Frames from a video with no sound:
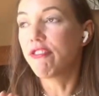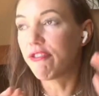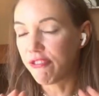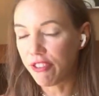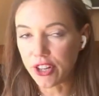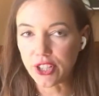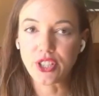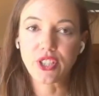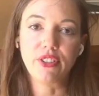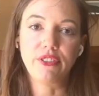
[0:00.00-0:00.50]

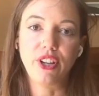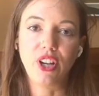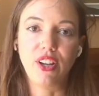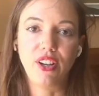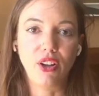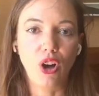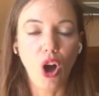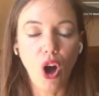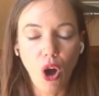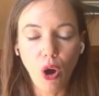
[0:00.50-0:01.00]
First of
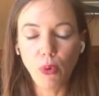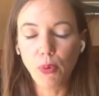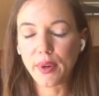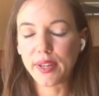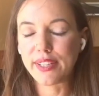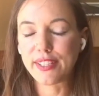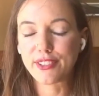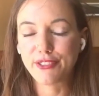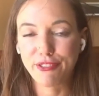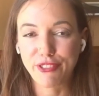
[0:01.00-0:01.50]
all,
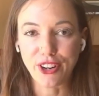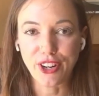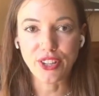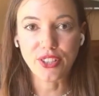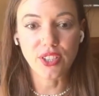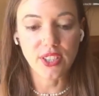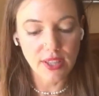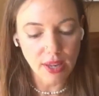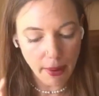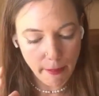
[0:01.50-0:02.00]
always
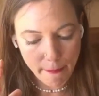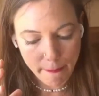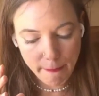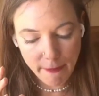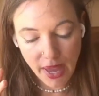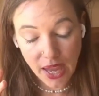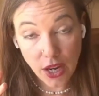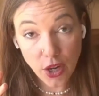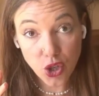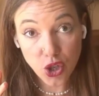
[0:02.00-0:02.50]
first,
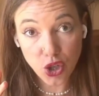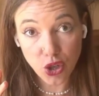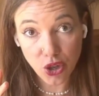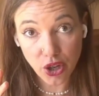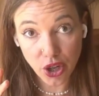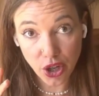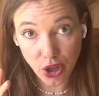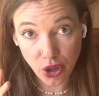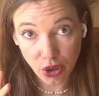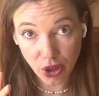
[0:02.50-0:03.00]
make
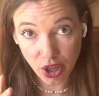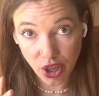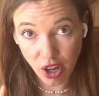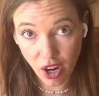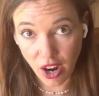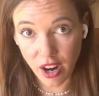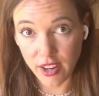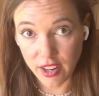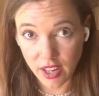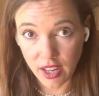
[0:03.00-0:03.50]
sure your
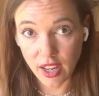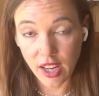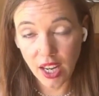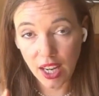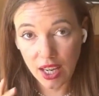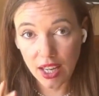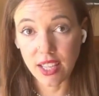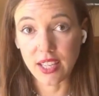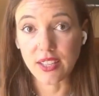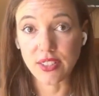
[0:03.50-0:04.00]
garden
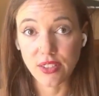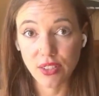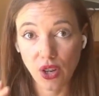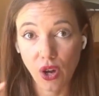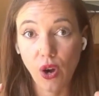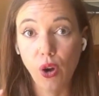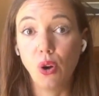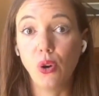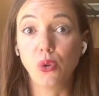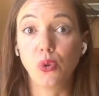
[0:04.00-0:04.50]
is
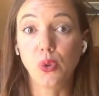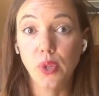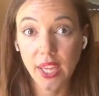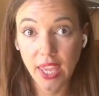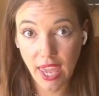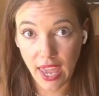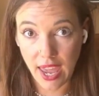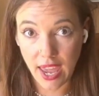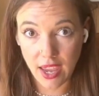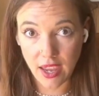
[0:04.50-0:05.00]

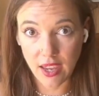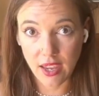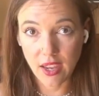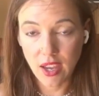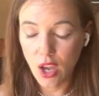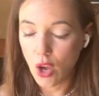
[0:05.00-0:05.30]
okay.